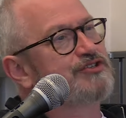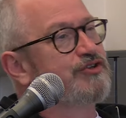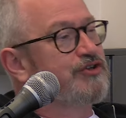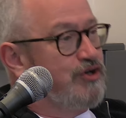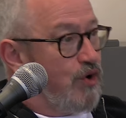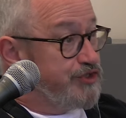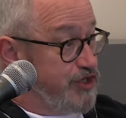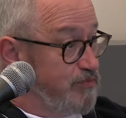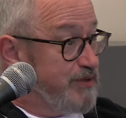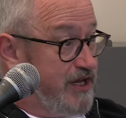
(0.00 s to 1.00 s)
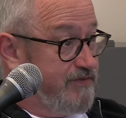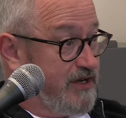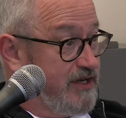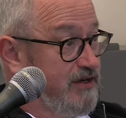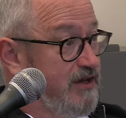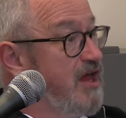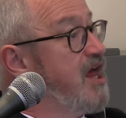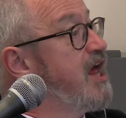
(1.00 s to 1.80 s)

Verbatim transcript: So the God you believe in